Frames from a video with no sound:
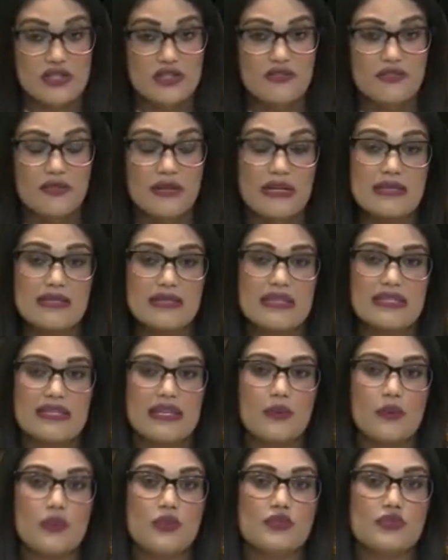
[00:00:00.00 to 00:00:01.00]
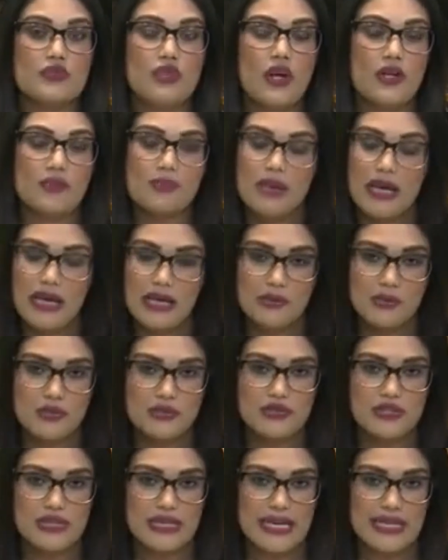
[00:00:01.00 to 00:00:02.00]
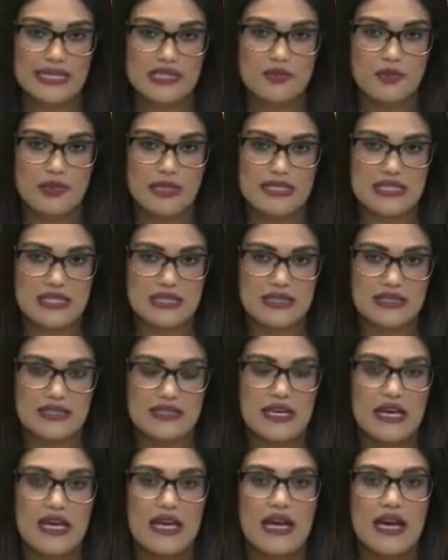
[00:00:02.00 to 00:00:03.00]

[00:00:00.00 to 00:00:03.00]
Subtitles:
the first sitting will not be able to elect a president,